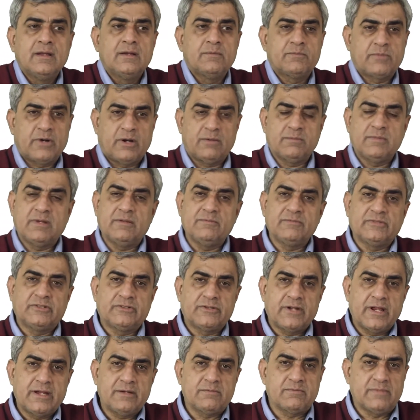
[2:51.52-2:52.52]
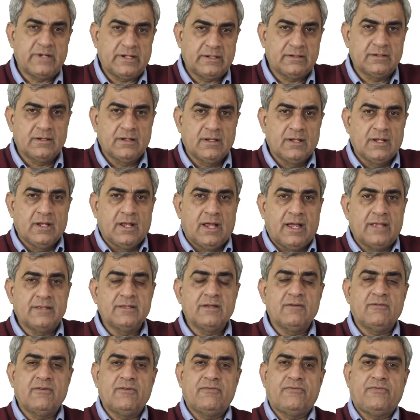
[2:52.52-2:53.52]
problem statement. And
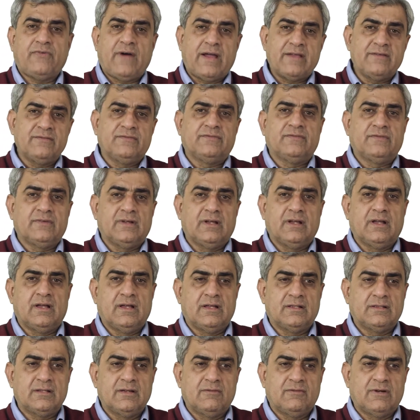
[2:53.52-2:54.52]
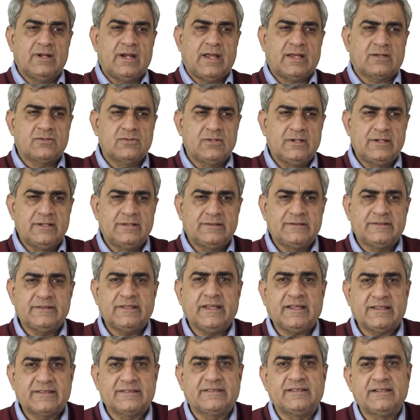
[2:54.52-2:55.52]
there were actually
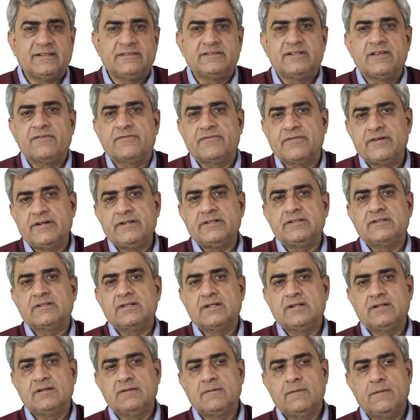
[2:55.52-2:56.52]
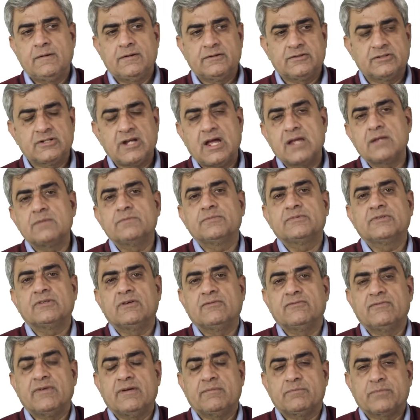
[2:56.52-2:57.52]
6 different types
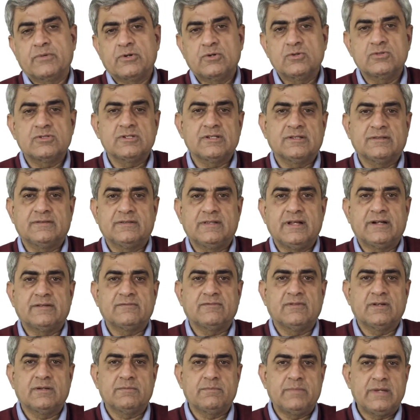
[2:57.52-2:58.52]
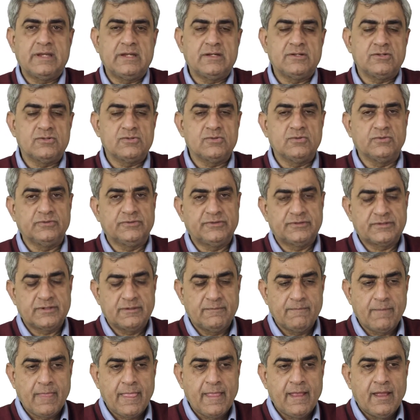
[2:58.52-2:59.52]
of approaches that were being used.
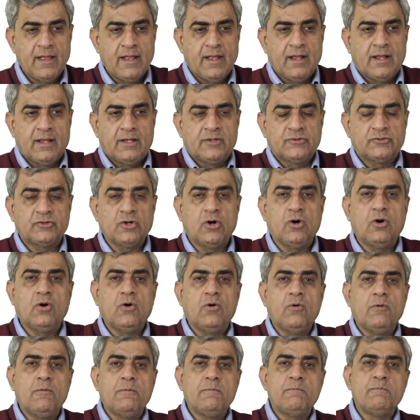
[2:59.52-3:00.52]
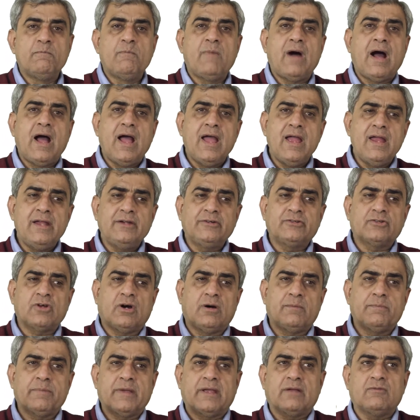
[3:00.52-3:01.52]
So my
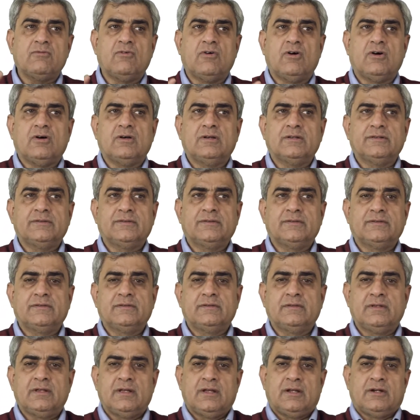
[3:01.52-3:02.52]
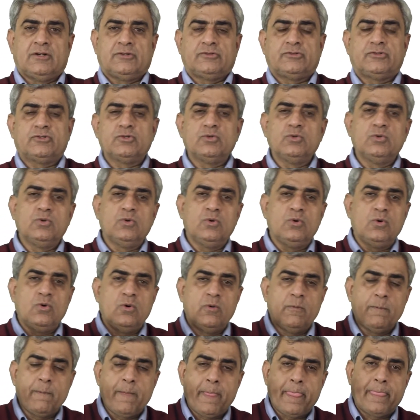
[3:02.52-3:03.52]
topic was
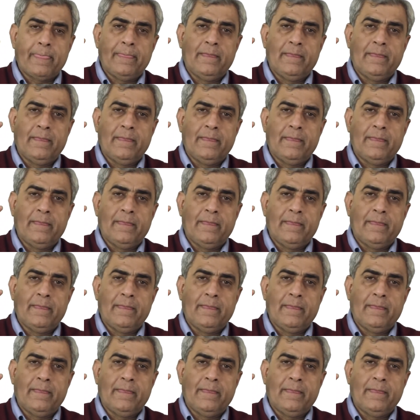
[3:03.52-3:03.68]
to